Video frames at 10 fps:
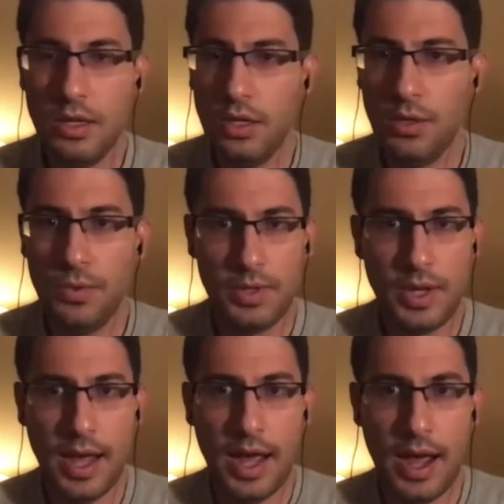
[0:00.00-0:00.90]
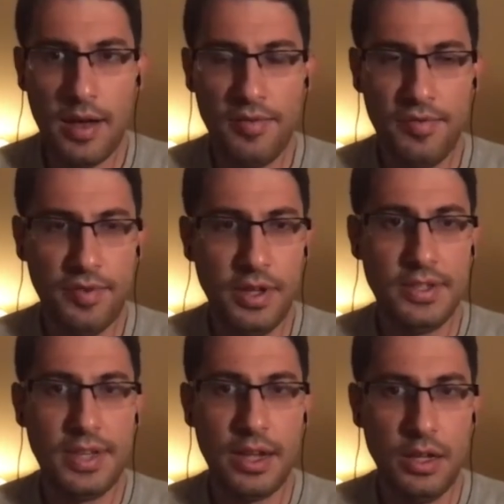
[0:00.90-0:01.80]
used to have a
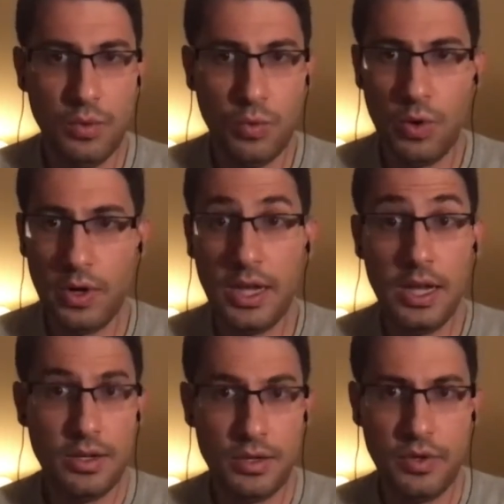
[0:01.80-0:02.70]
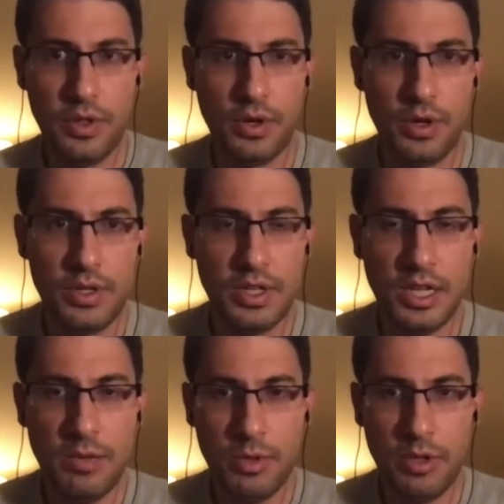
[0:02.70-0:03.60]
2nd or occasionally 3rd
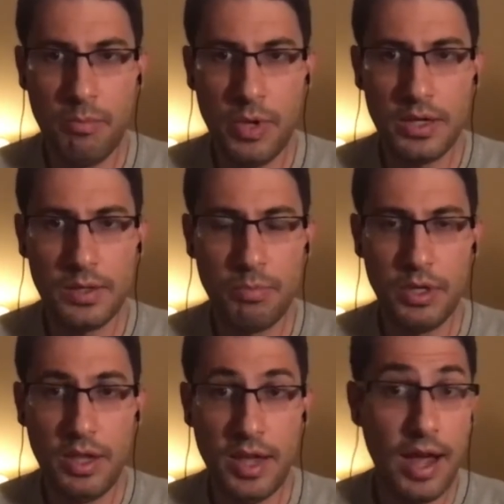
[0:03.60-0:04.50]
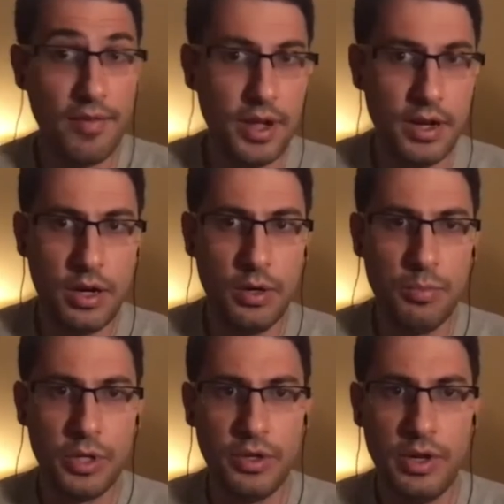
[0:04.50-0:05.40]
team in the mix, but they have had Arrow,
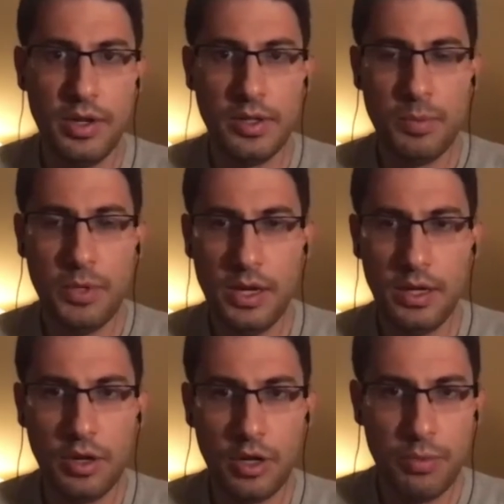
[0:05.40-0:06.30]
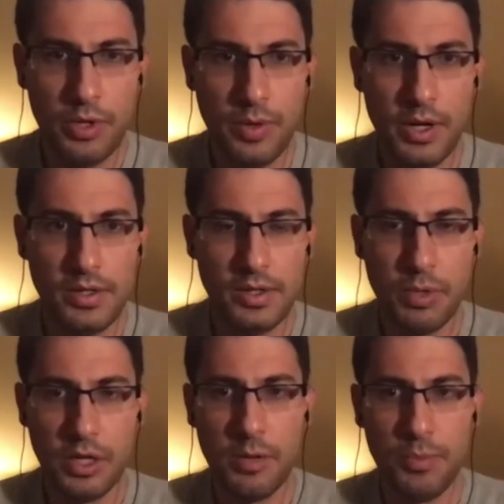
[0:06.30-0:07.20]
McLaren, SP, and Ed Carpenter Racing
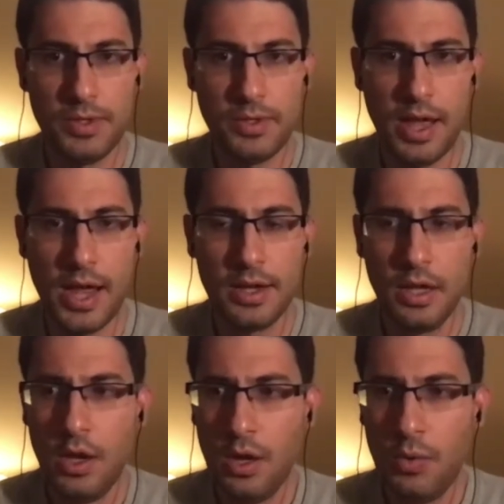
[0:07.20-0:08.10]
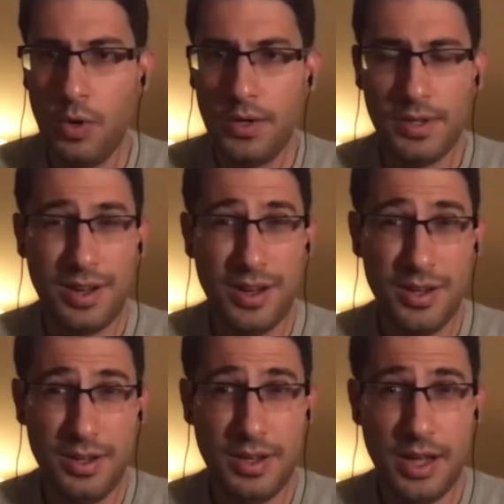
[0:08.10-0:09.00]
pick up the slack. Whereas the
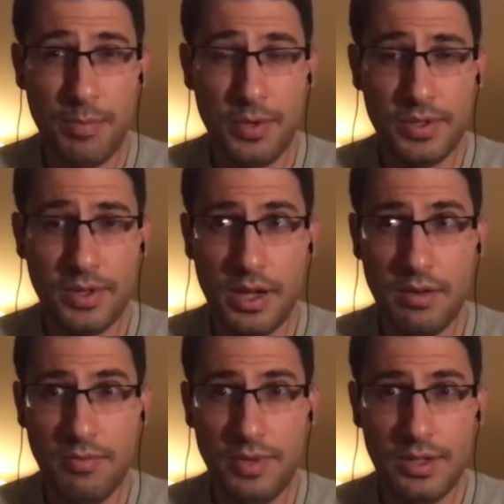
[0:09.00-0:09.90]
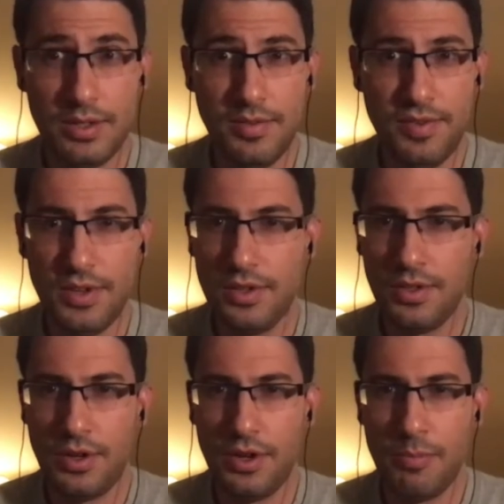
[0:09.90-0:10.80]
Honda depth, it's like Dixon finished
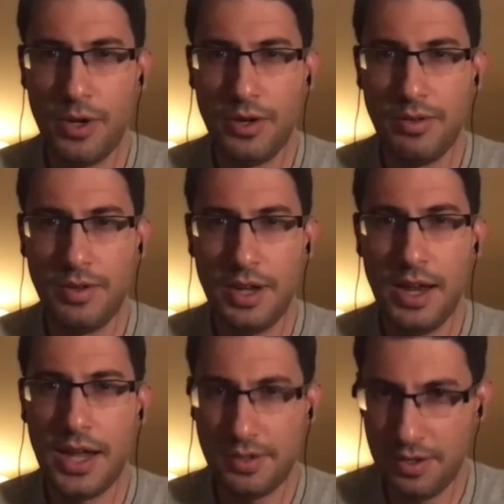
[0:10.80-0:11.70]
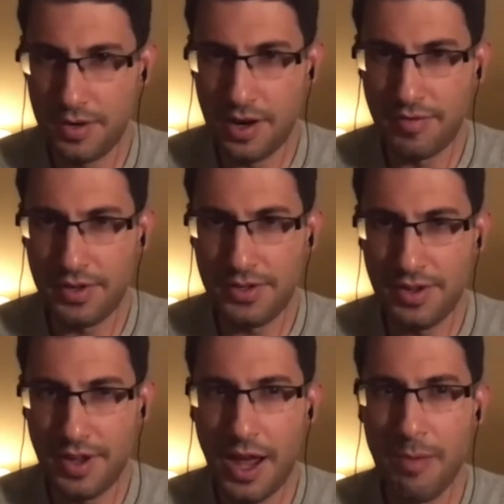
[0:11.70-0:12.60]
3rd among Ganassi drivers
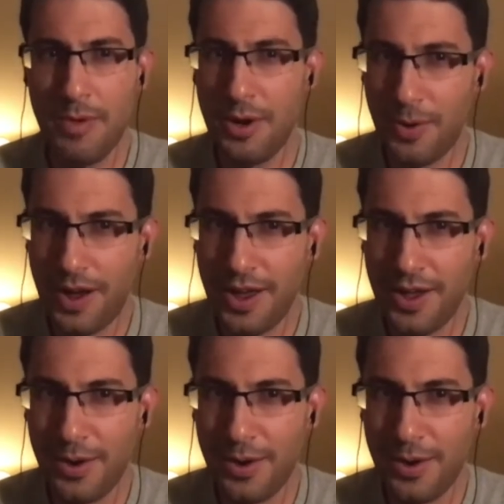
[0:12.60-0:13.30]
at Mid Ohio.